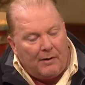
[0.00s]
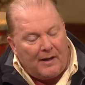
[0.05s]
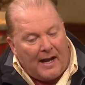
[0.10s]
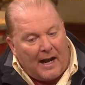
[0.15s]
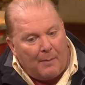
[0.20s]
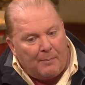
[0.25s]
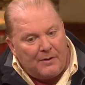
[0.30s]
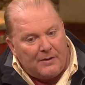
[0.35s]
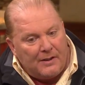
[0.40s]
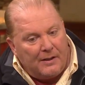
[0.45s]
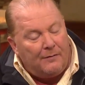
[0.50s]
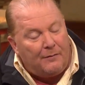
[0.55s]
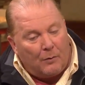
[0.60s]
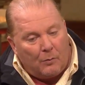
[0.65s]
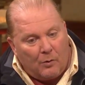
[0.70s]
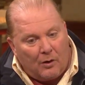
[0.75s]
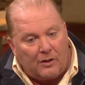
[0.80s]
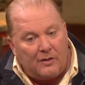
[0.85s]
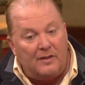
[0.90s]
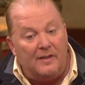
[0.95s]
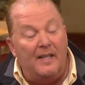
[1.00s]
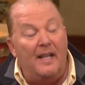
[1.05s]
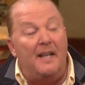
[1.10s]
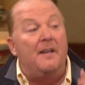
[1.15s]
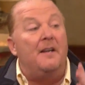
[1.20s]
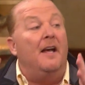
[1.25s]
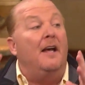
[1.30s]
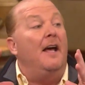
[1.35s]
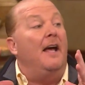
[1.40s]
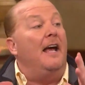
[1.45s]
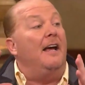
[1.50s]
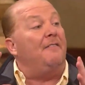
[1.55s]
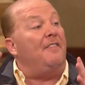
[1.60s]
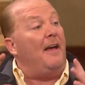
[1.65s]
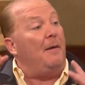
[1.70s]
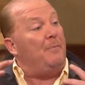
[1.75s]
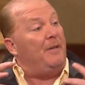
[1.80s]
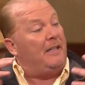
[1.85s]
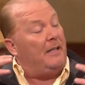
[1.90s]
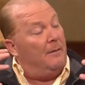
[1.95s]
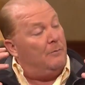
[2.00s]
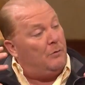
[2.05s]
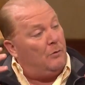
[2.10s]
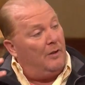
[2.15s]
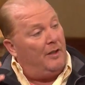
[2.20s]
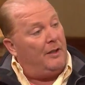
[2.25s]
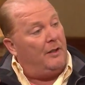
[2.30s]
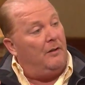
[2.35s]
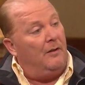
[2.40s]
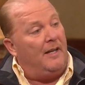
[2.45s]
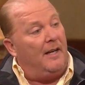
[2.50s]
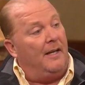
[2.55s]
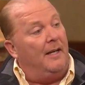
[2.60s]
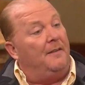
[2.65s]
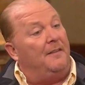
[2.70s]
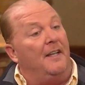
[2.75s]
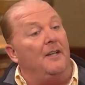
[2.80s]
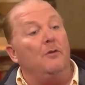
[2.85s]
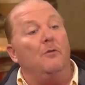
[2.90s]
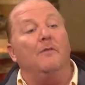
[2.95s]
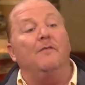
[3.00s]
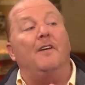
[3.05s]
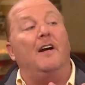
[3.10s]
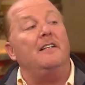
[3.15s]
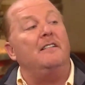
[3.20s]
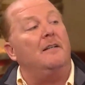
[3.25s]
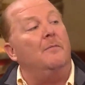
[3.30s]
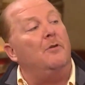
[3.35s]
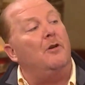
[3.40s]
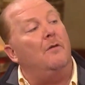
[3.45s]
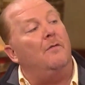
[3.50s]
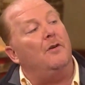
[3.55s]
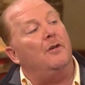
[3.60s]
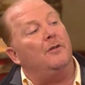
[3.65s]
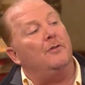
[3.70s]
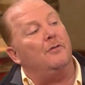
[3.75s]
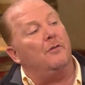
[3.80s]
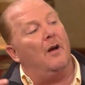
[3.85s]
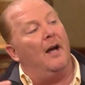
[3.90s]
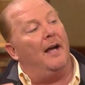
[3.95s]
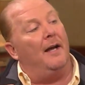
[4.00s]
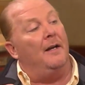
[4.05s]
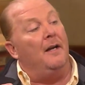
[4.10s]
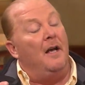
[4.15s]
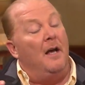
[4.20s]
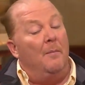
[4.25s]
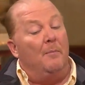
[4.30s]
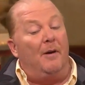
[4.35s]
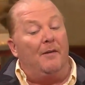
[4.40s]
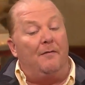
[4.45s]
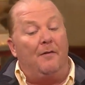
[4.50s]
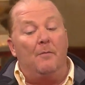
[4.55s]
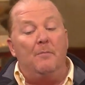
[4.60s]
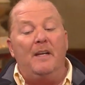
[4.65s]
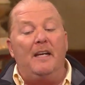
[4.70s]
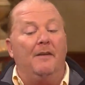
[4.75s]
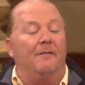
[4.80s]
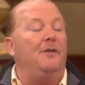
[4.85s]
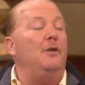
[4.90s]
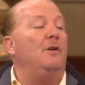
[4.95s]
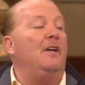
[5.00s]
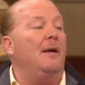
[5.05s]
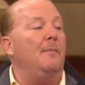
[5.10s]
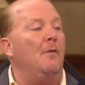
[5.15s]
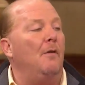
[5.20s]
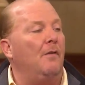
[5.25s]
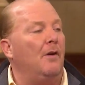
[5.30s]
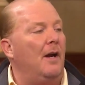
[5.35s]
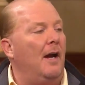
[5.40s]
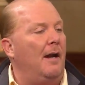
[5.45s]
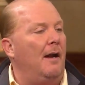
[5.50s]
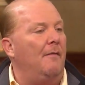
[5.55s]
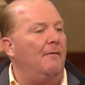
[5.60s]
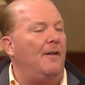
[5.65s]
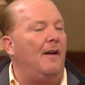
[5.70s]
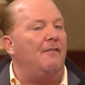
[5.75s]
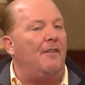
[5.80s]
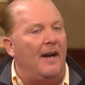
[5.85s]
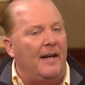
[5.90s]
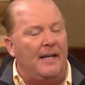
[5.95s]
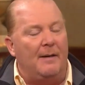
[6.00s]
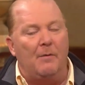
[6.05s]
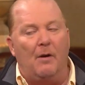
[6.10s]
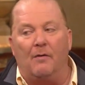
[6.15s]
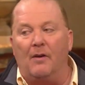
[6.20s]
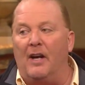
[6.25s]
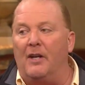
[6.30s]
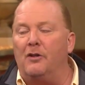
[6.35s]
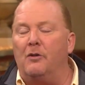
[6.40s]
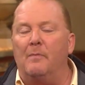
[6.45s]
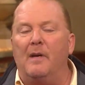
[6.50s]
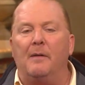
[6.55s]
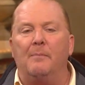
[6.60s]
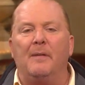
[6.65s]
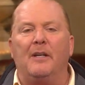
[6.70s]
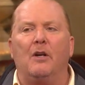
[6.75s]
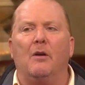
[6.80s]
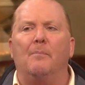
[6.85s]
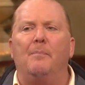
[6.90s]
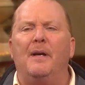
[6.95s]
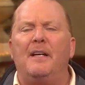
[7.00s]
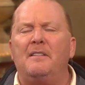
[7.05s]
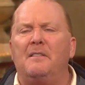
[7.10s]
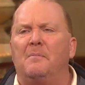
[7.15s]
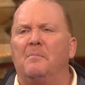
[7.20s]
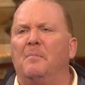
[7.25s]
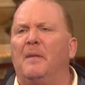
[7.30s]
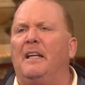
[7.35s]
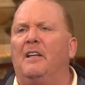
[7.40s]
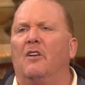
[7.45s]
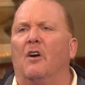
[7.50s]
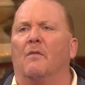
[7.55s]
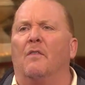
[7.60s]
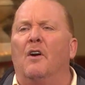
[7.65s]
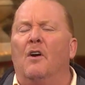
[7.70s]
it happens and if it works. And then if that becomes really good at it, then you invite someone over to try it. But for me, if you came over, if I came over and you made me your best meatloaf